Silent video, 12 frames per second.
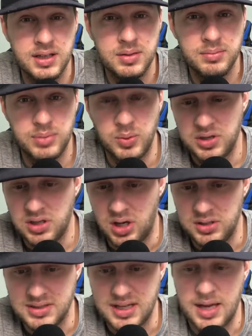but we
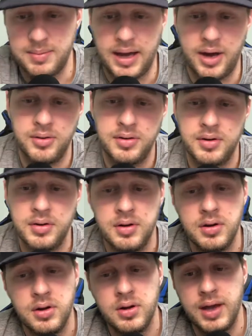called the timeout,
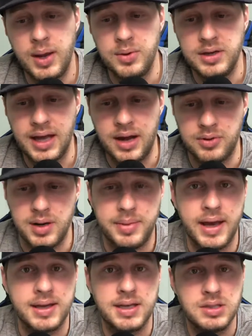and we got right
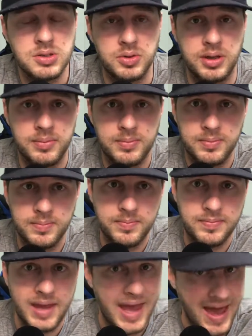back into it.
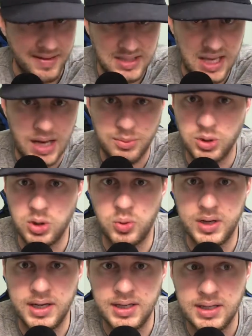Halftime, we were
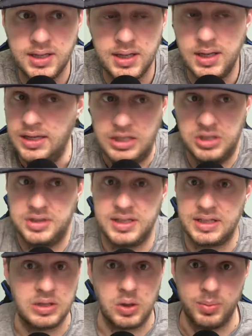winning. You're
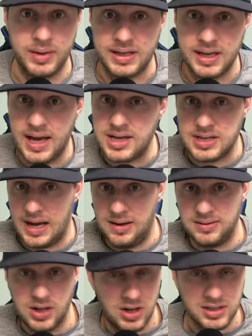thinking, oh my gosh, how
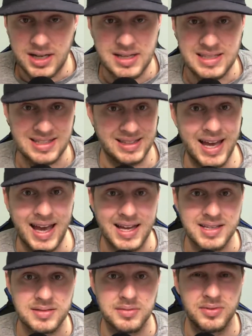long can this
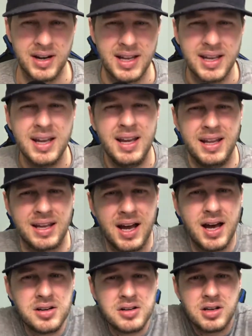last, right? Like an
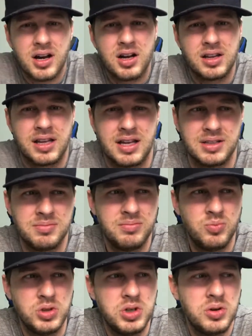underdog,
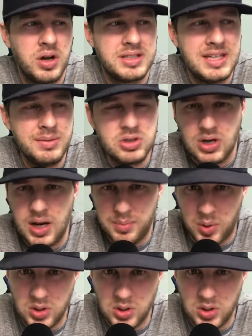when a team is trying to pull